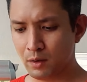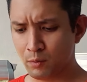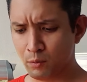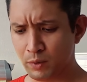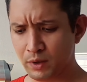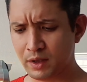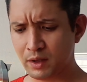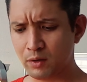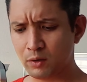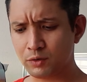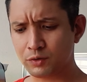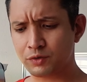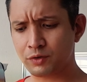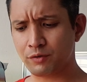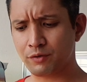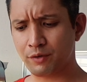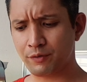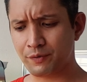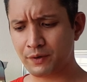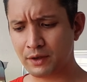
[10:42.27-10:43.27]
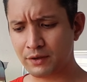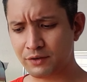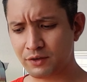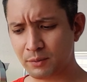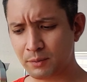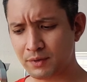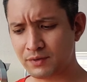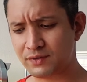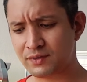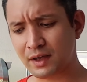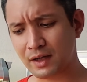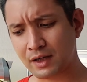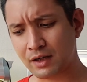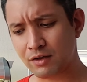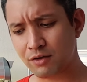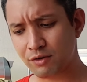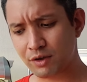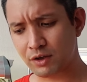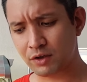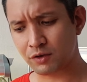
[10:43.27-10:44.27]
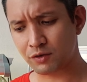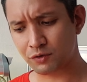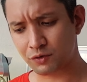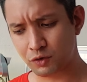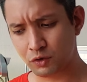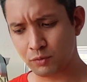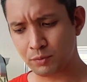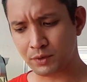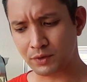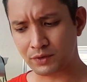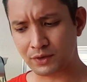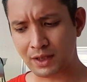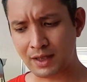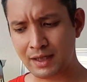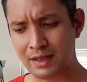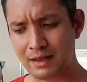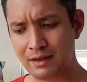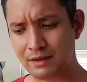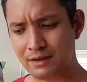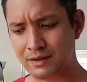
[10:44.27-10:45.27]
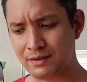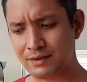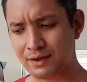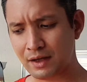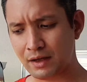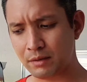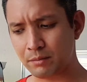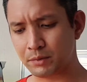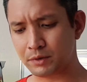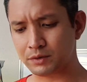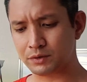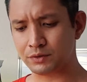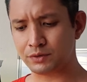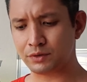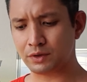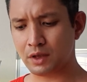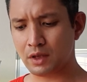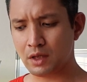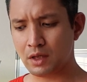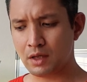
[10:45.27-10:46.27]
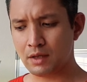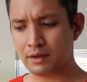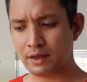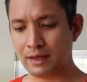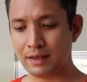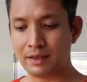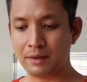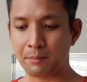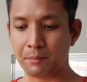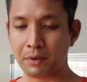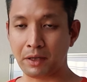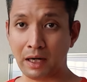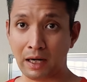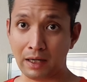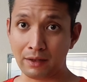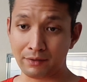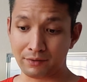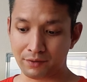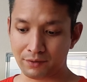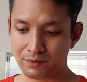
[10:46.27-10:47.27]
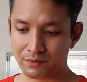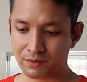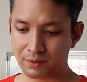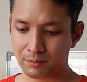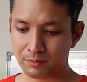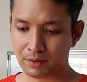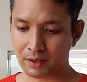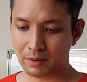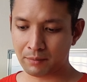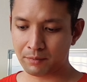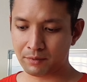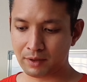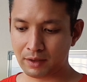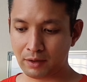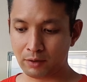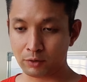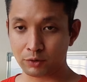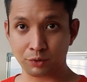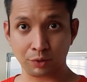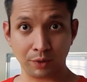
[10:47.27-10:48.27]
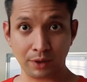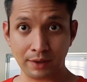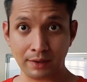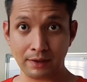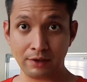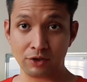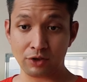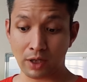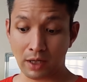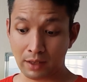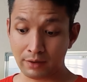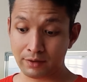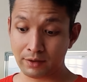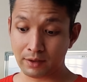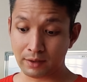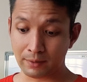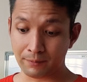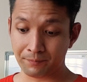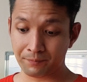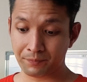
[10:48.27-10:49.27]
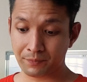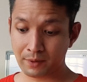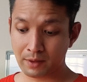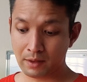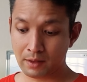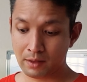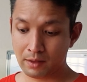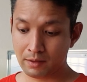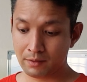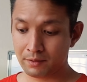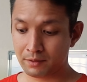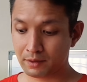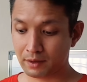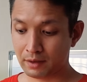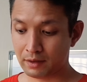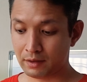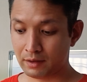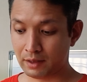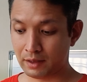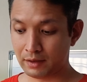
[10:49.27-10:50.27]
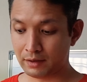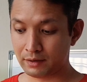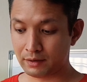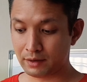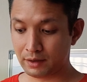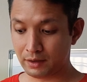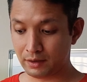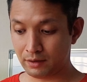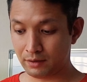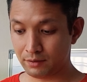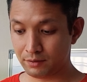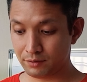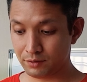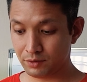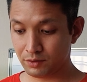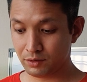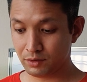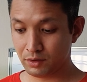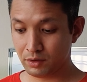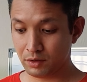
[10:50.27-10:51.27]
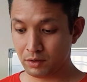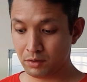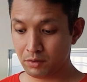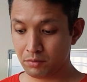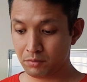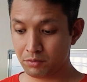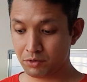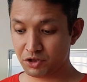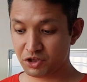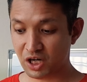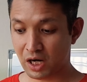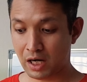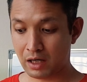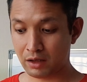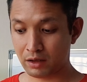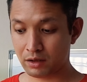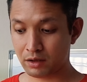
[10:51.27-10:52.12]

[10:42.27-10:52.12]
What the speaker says: We can also refer to them as secondary consumers. They eat these animals that eat plants, and sometimes they also eat each other, kind of like the shark